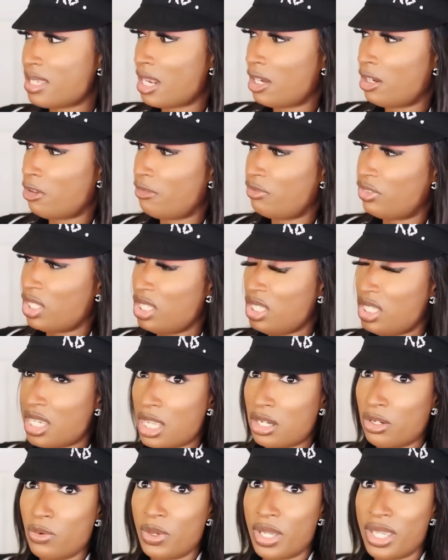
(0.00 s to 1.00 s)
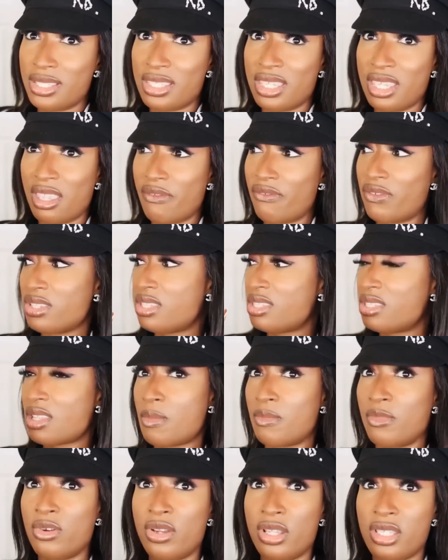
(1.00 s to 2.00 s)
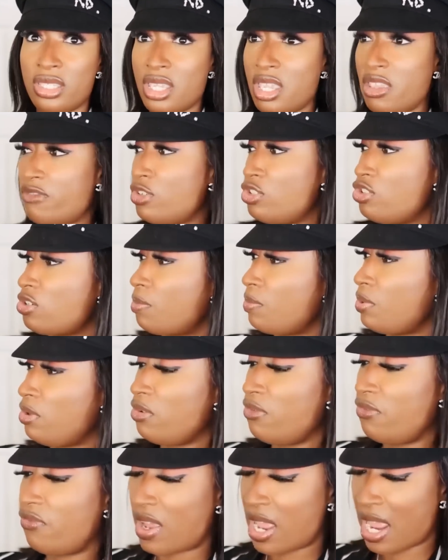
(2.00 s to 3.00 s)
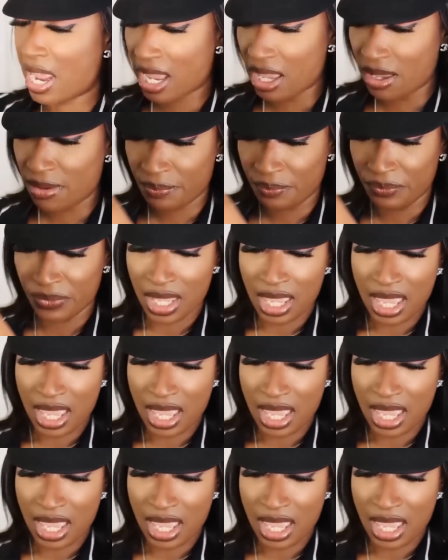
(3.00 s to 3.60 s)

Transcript: I love the yellow. It's giving summer. It's giving tropical vibe.